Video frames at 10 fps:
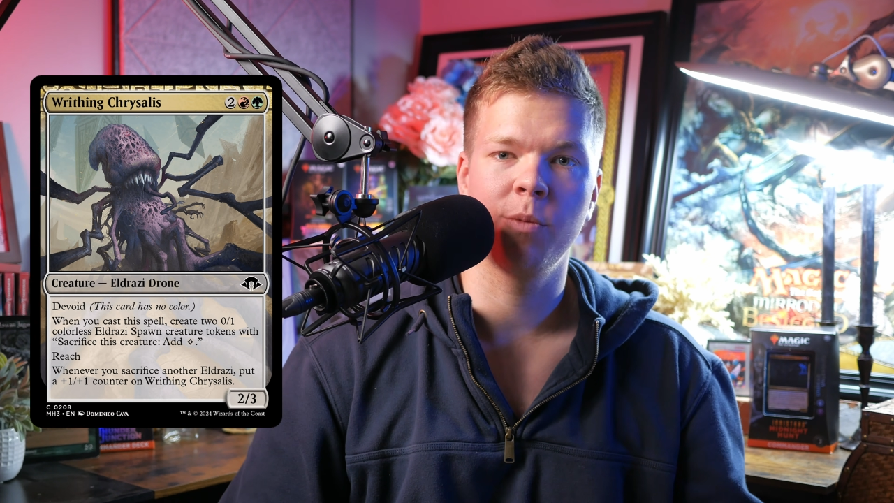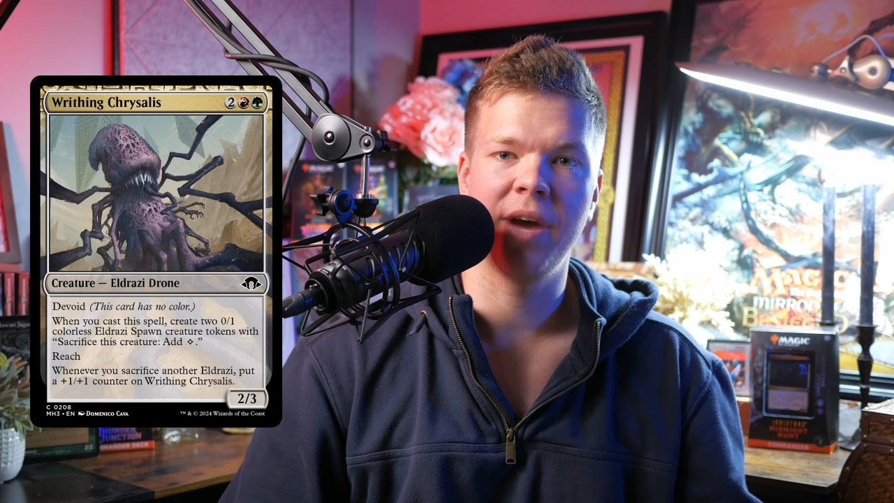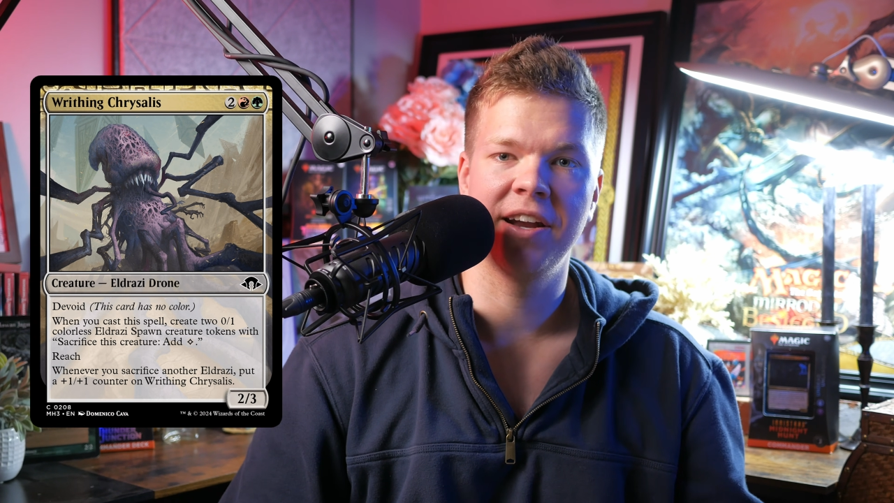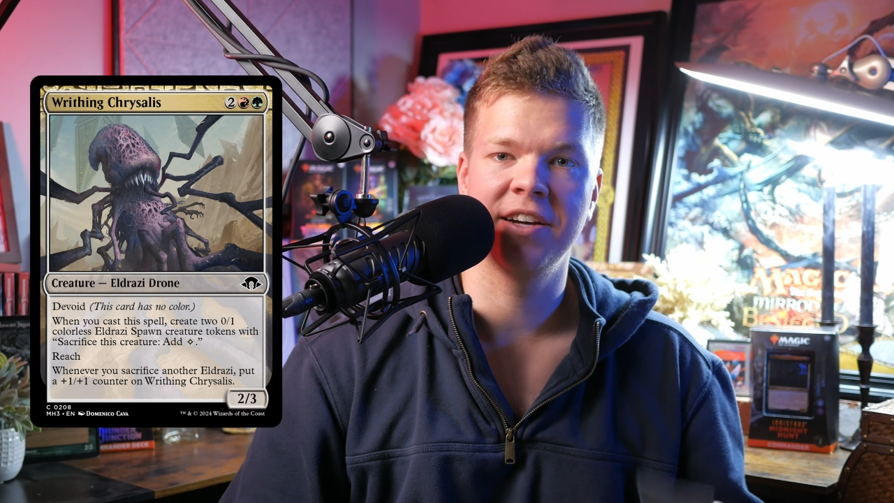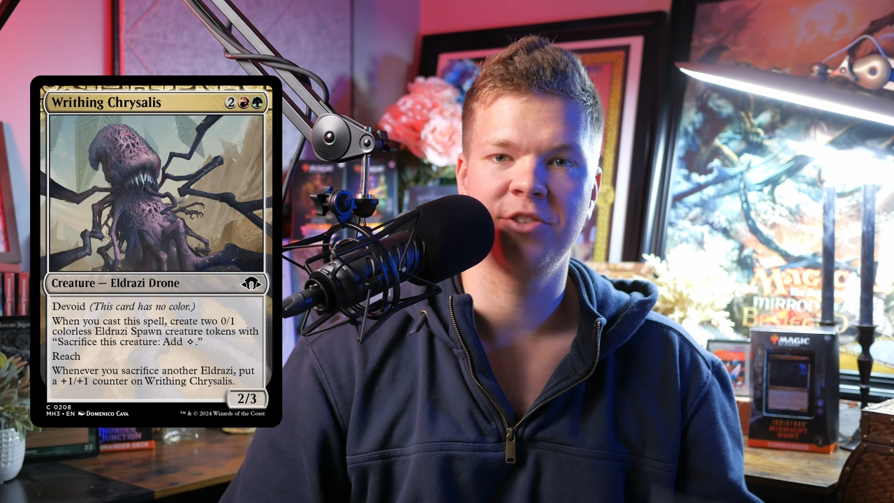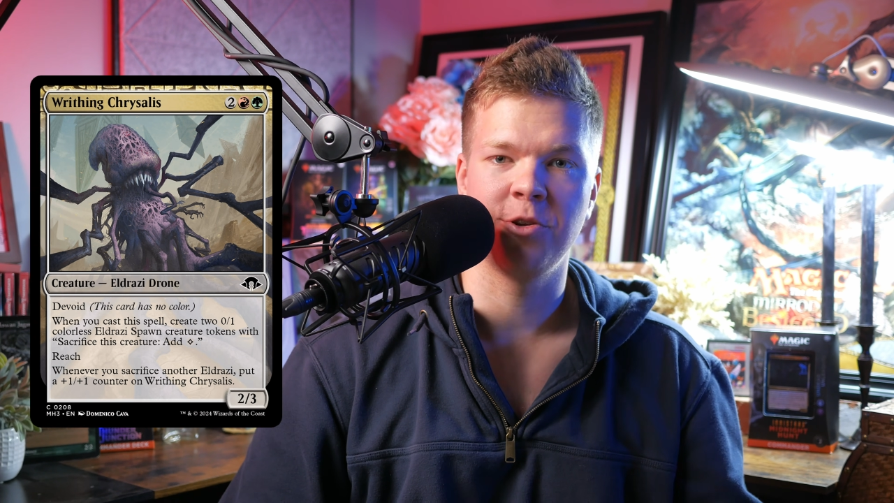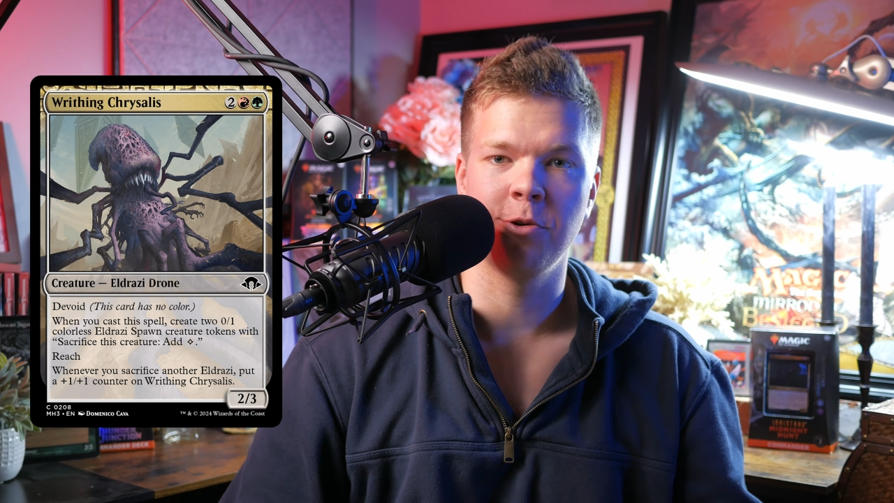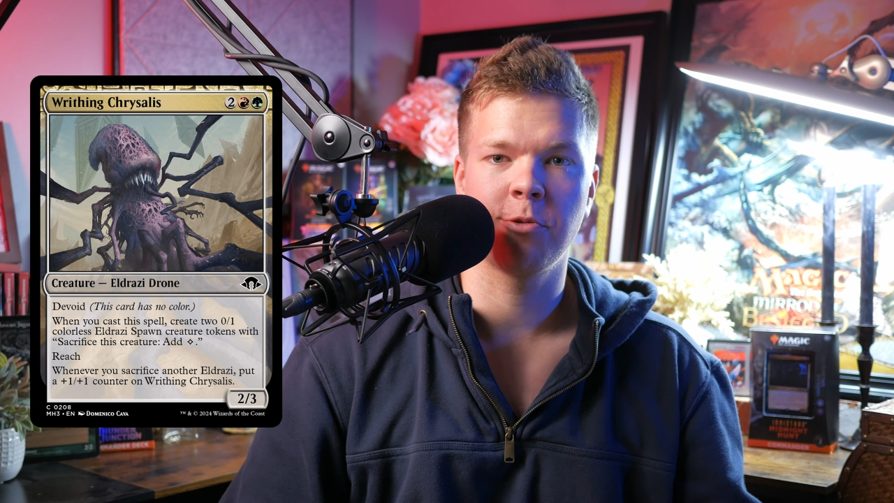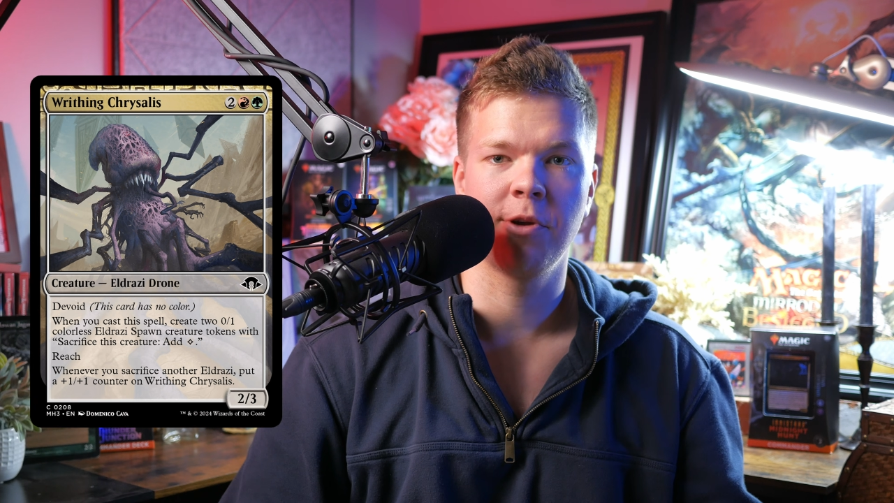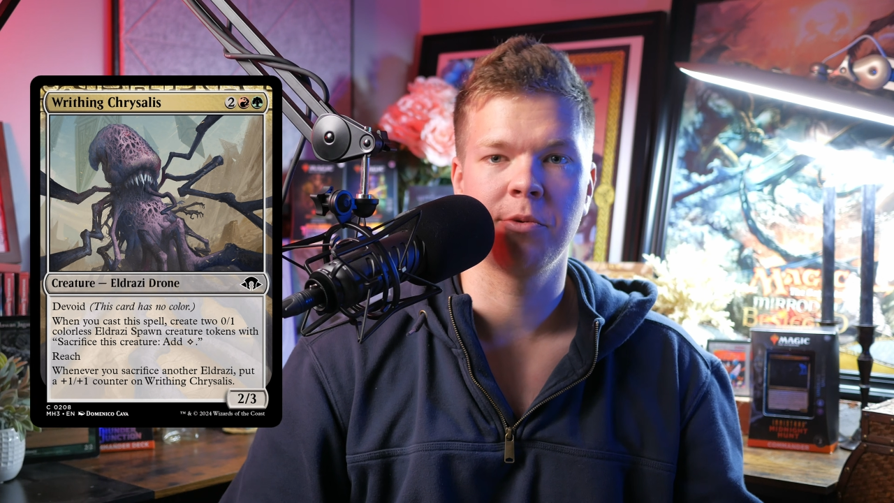mana
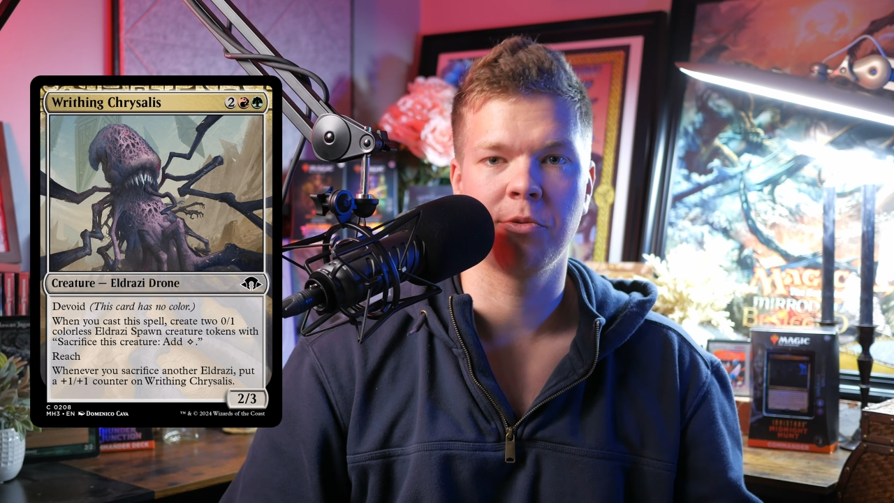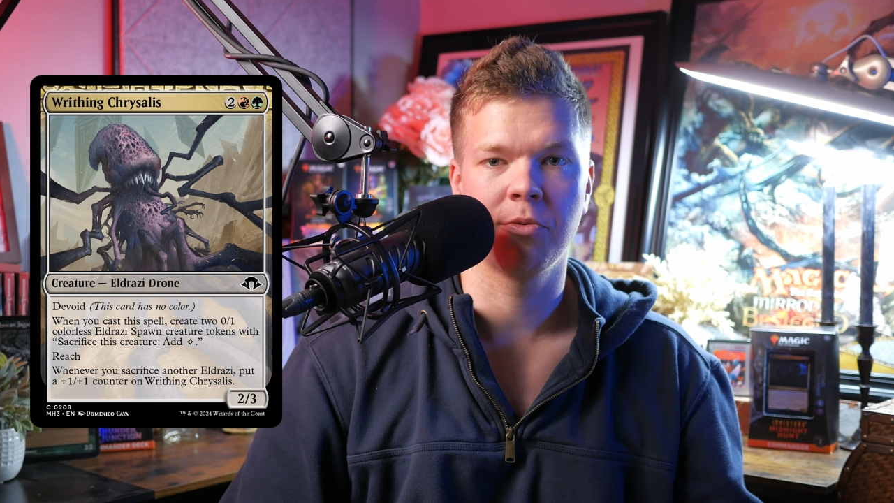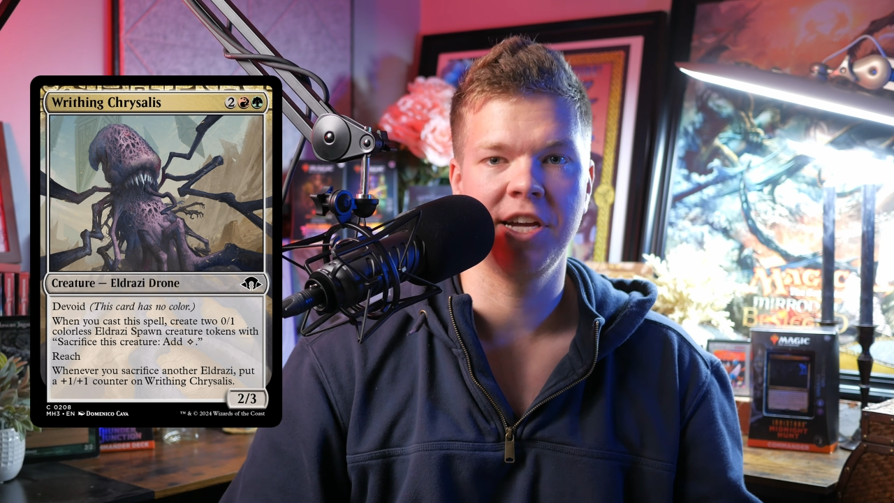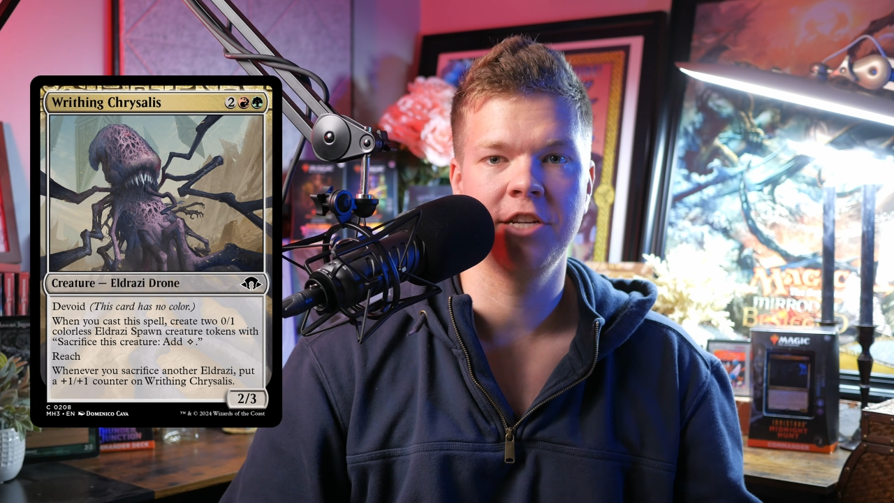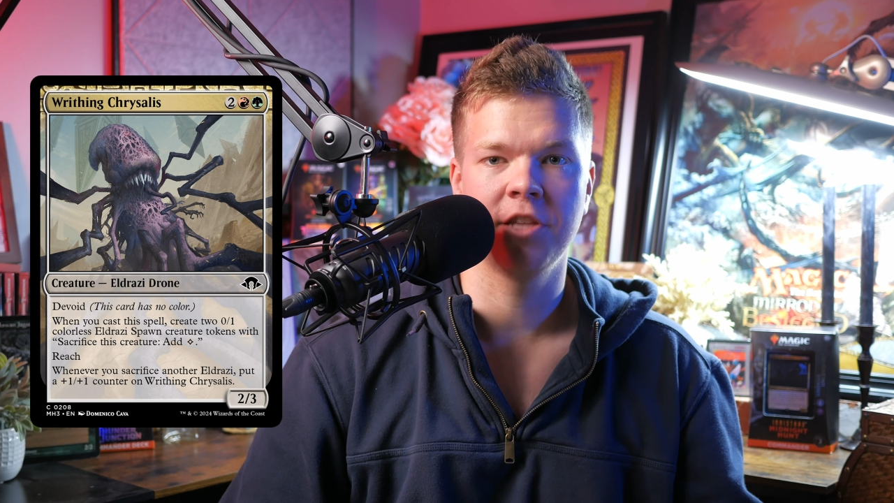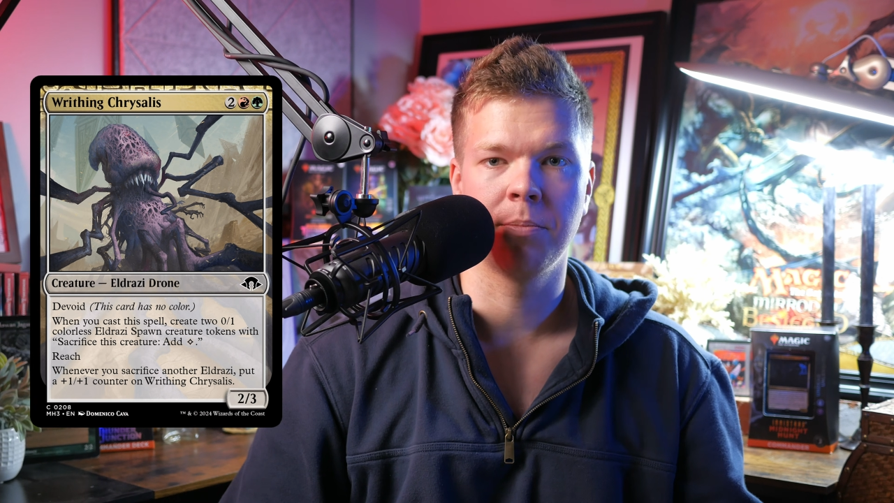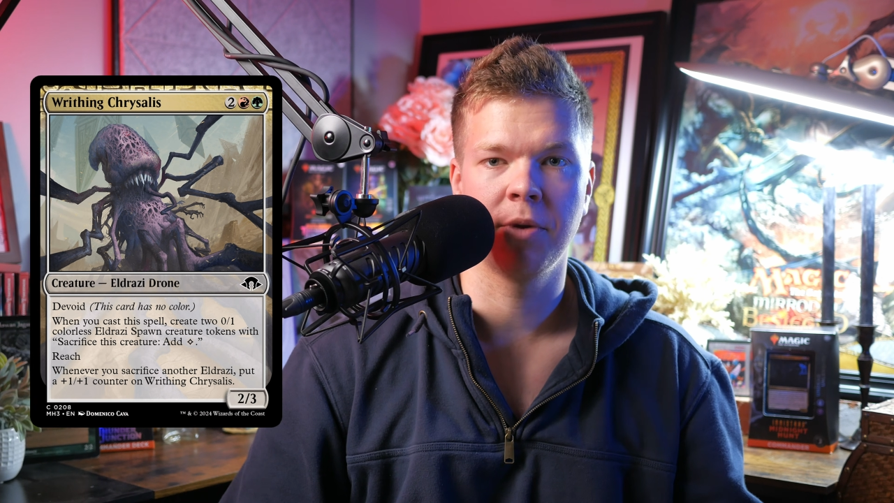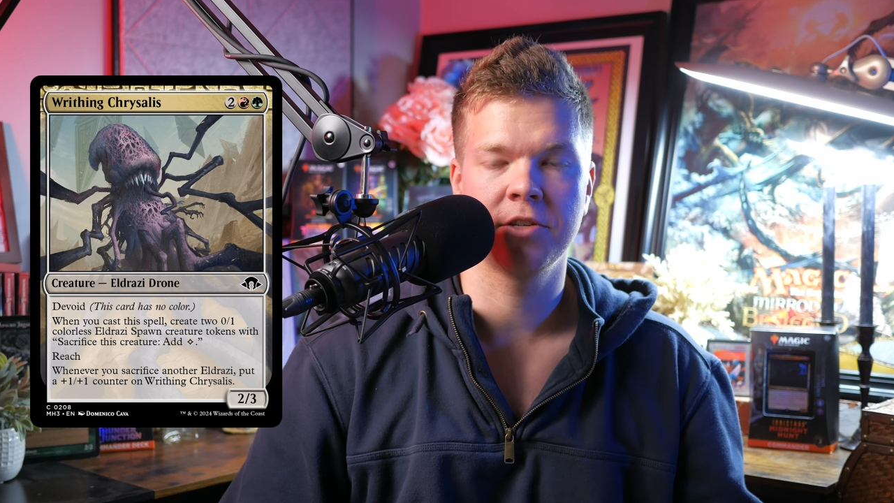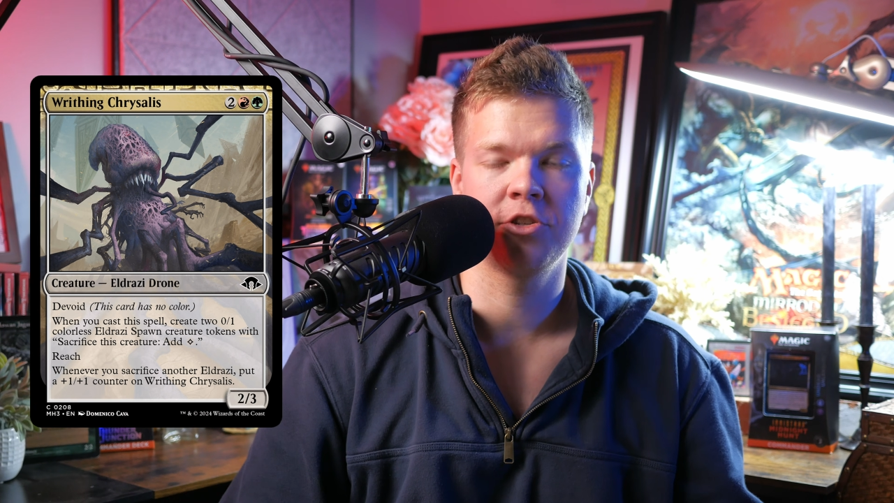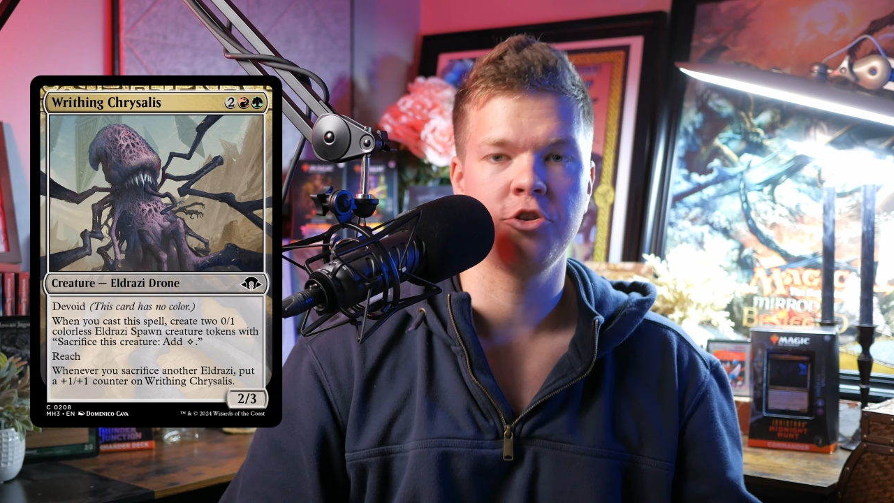2/3 with reach that
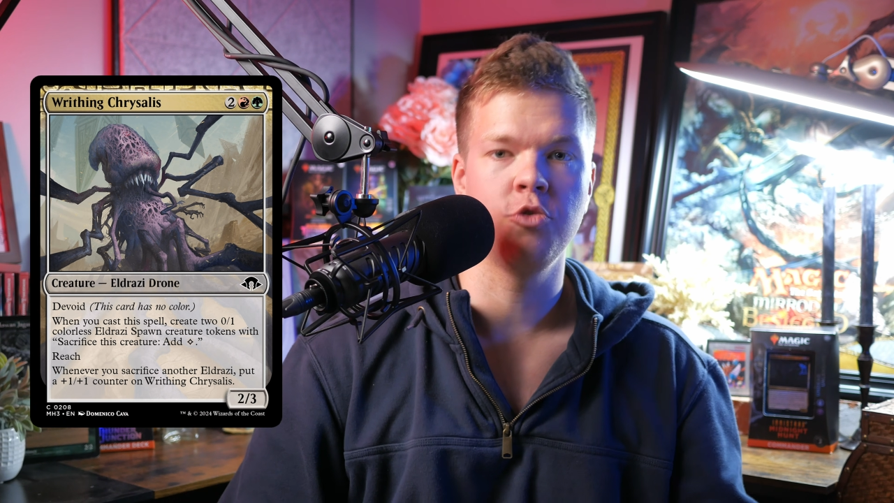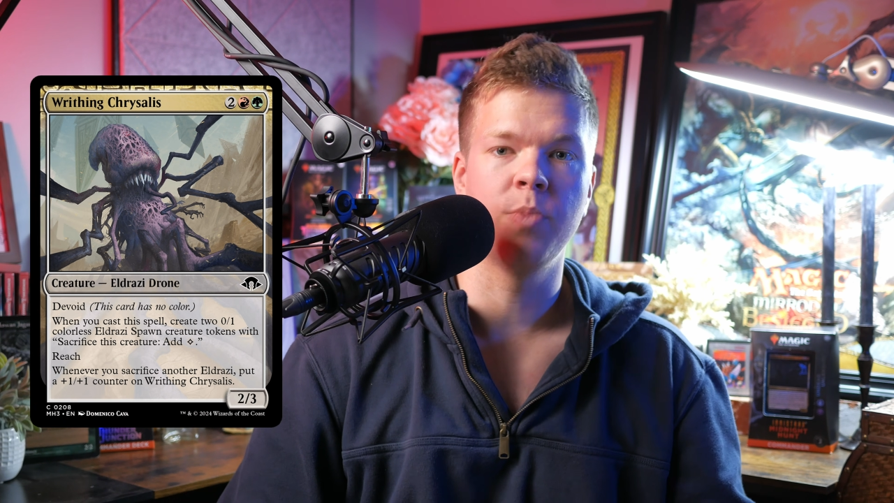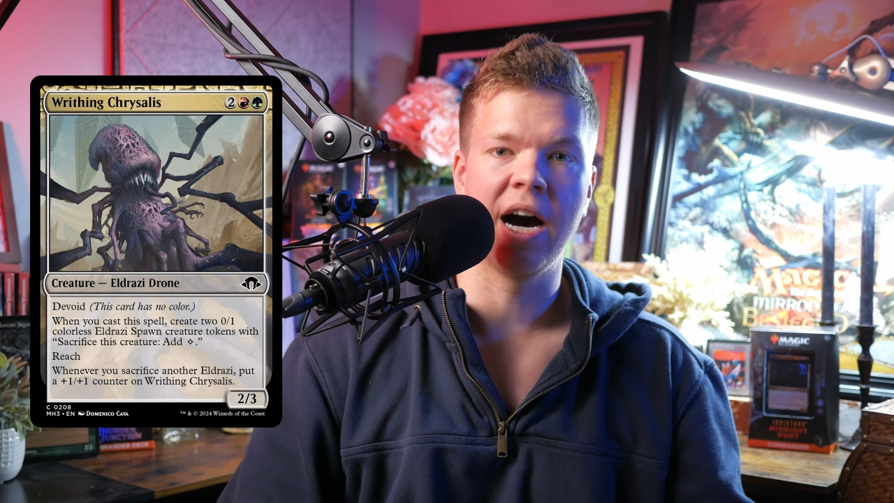brings 2